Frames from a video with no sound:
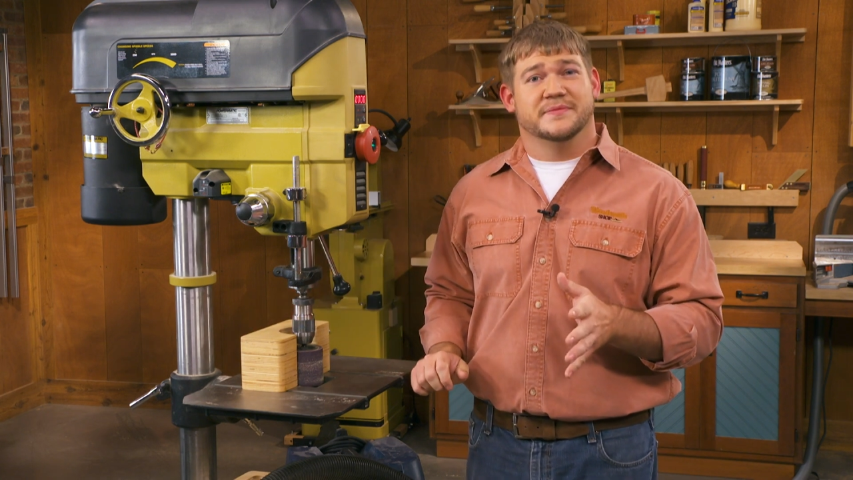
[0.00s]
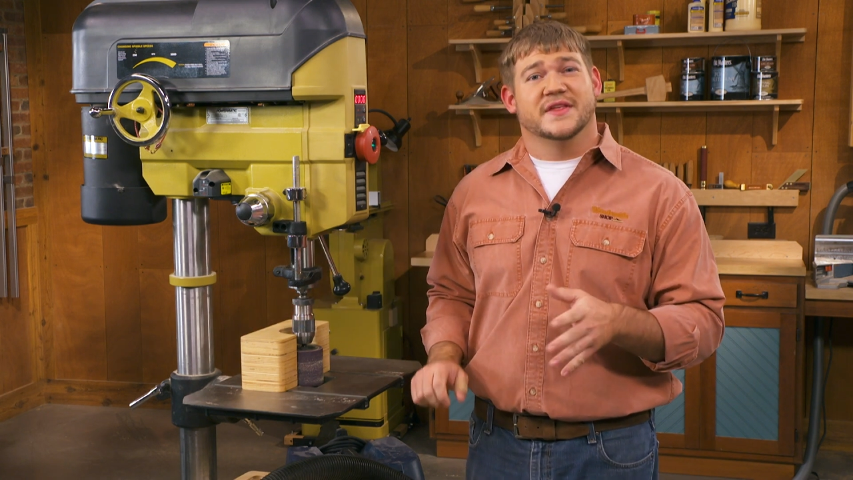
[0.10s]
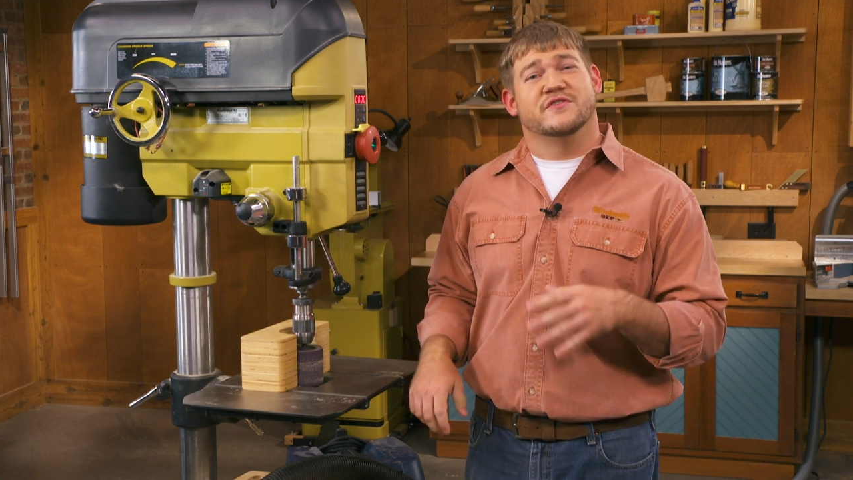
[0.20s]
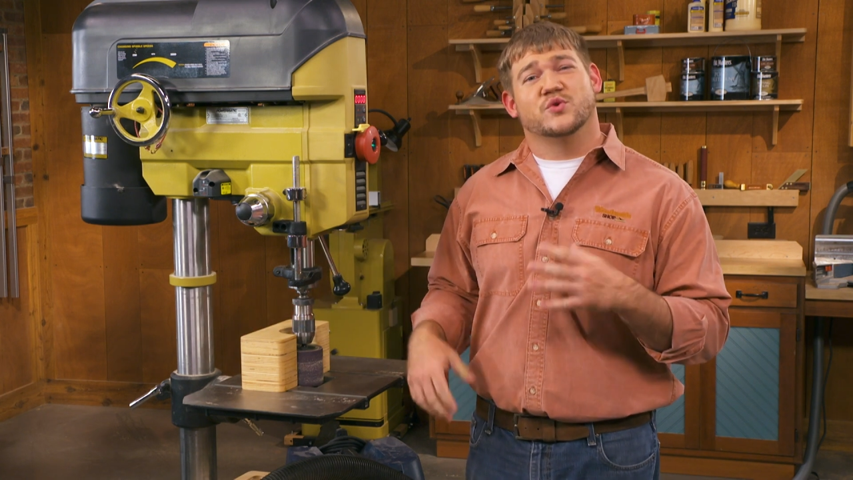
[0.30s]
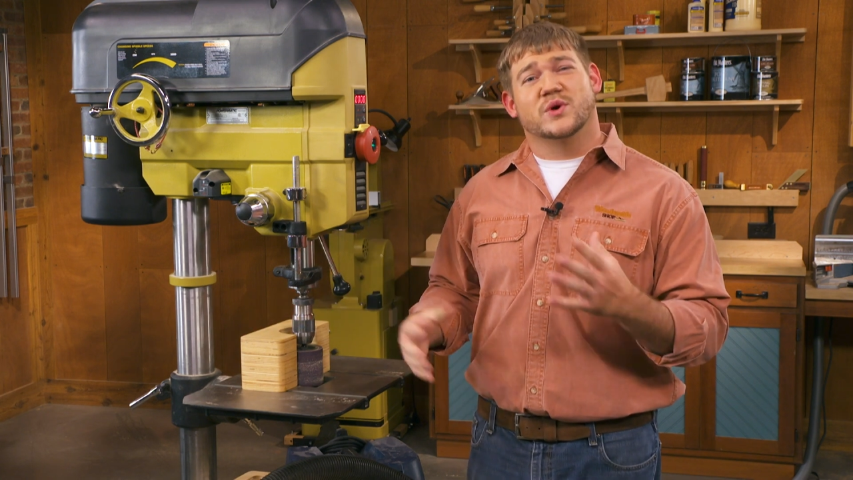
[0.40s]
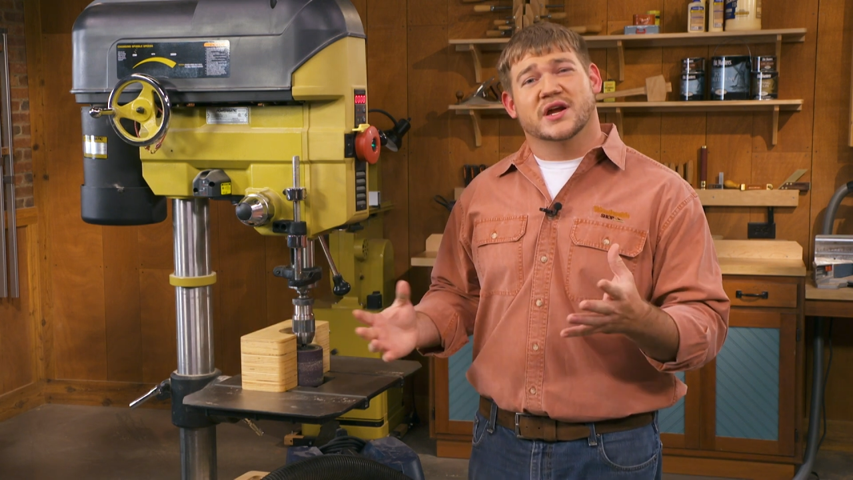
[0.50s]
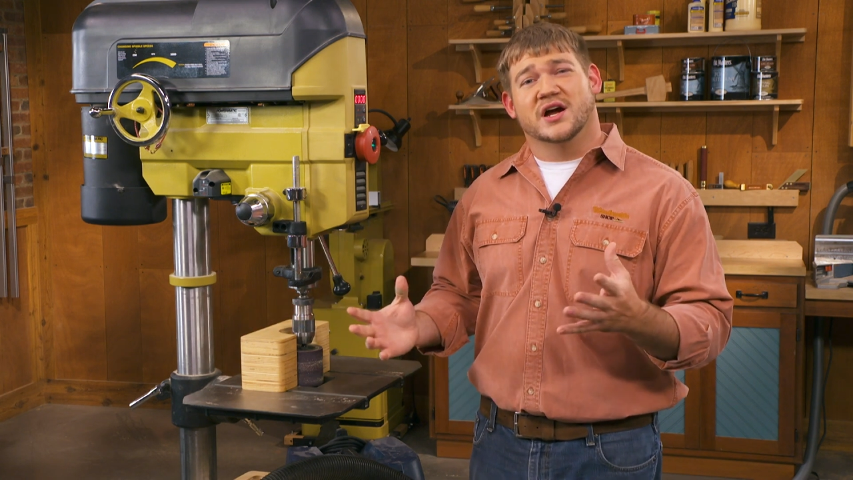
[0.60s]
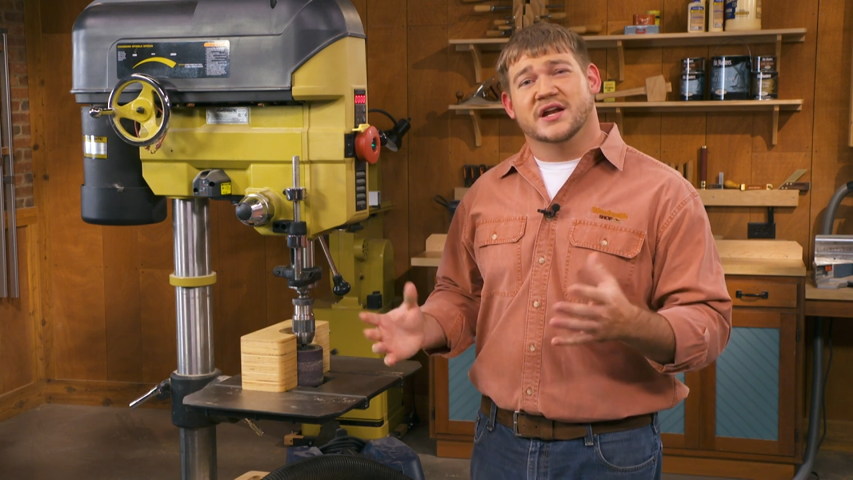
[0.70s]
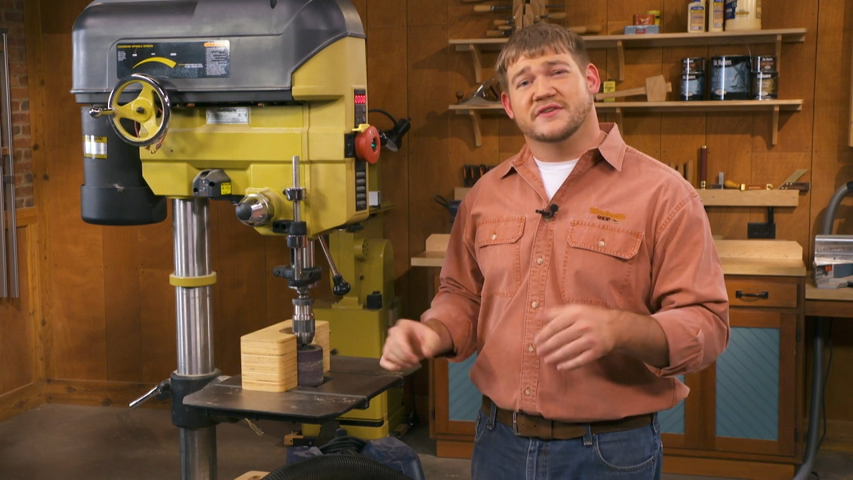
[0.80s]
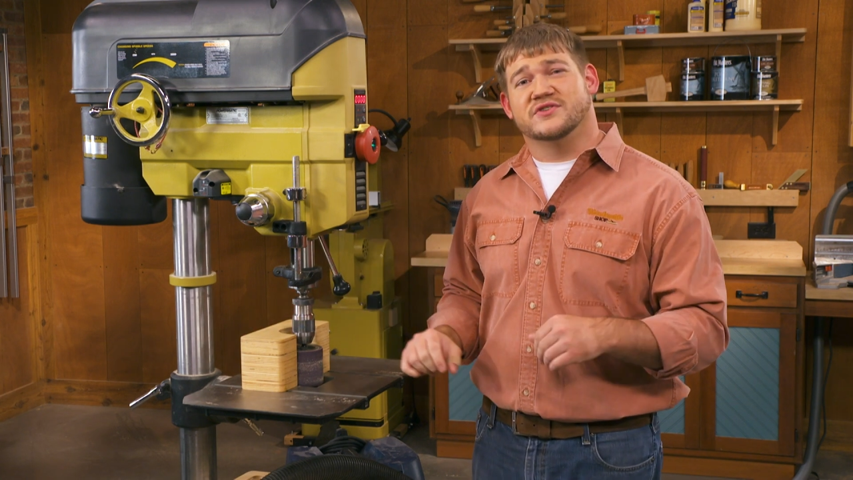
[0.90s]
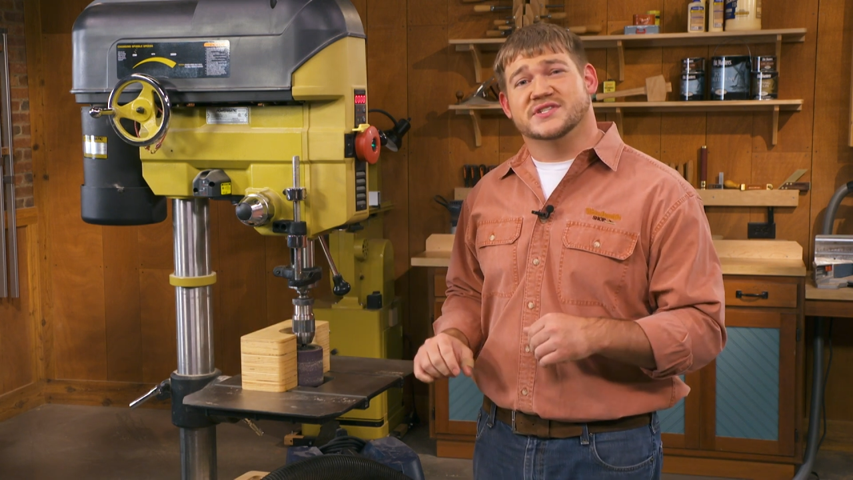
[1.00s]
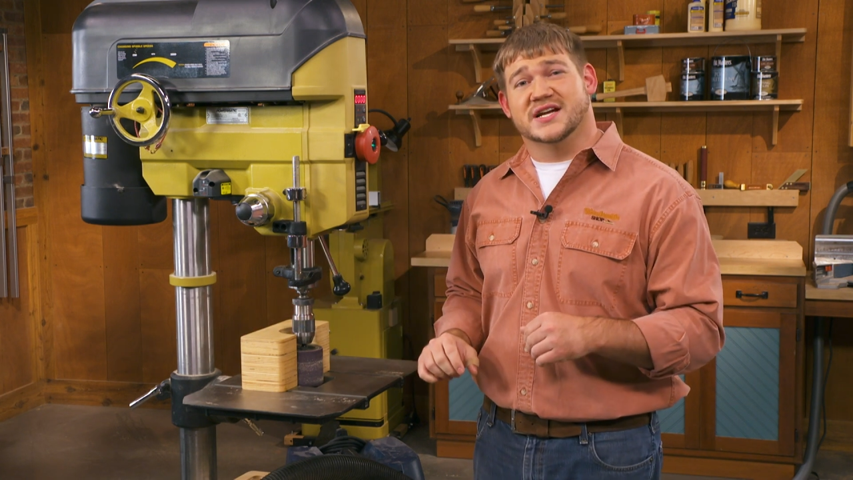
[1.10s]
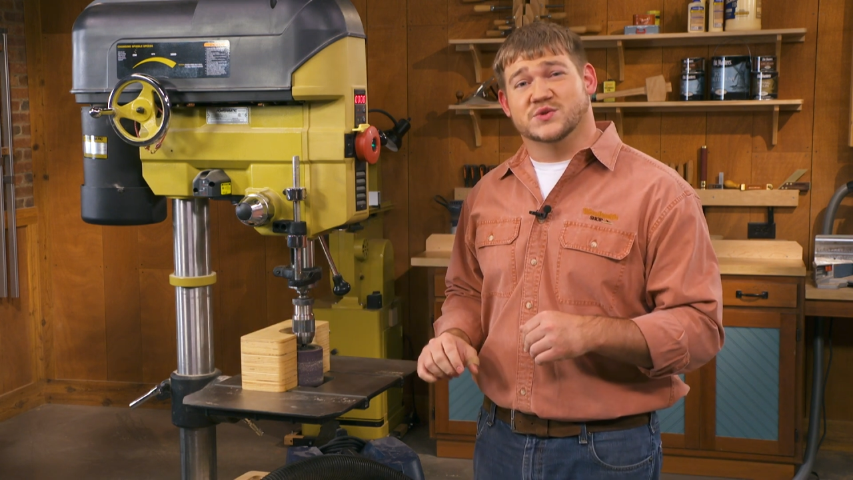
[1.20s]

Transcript: If you're working on a different size